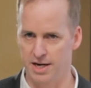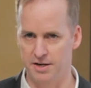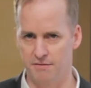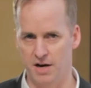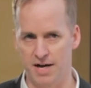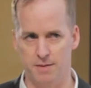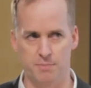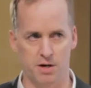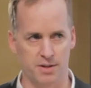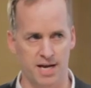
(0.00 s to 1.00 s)
I divide up
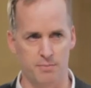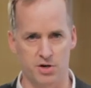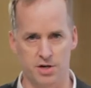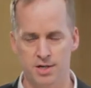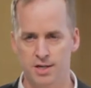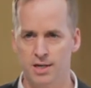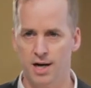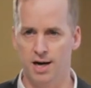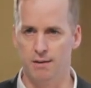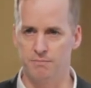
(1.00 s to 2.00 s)
our labor,
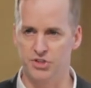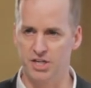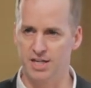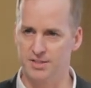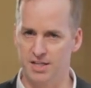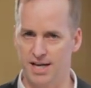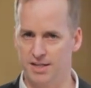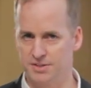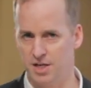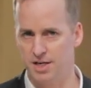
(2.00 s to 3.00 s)
um, she does the
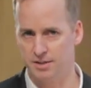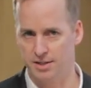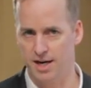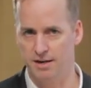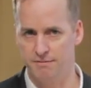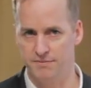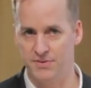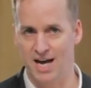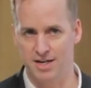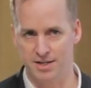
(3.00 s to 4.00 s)
hands-on kind of
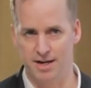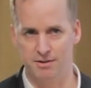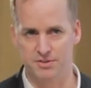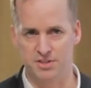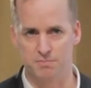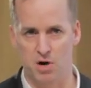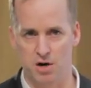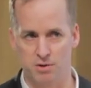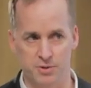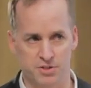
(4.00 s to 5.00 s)
data analysis
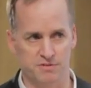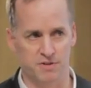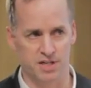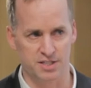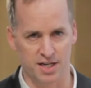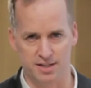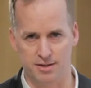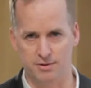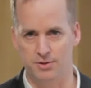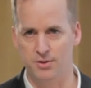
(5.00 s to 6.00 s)
part, which is very
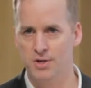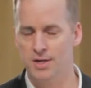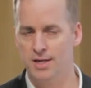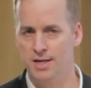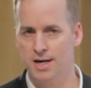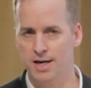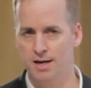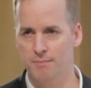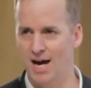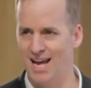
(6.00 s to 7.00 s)
technical.
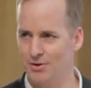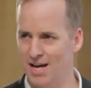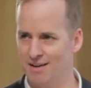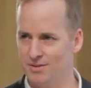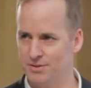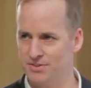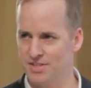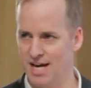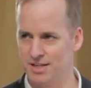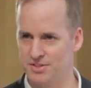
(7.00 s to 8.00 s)
Um, I don't have those
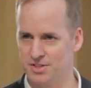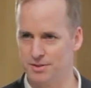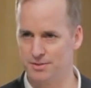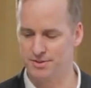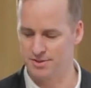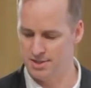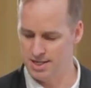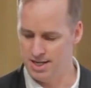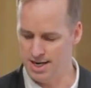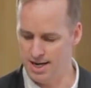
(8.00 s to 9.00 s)
data skills.
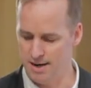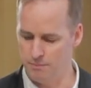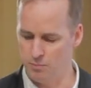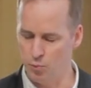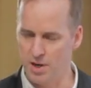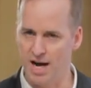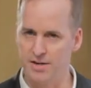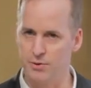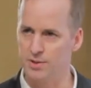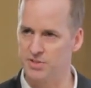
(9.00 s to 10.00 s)
Um, what I
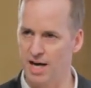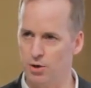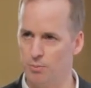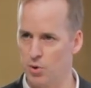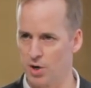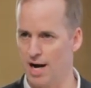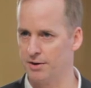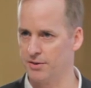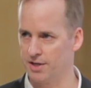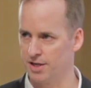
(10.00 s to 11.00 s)
do is I go more out
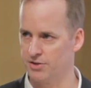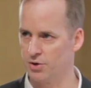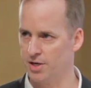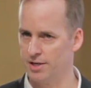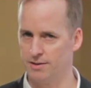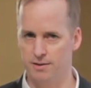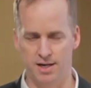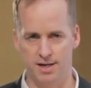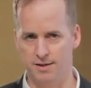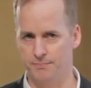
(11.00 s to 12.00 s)
in the country,
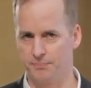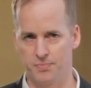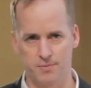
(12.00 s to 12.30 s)
um,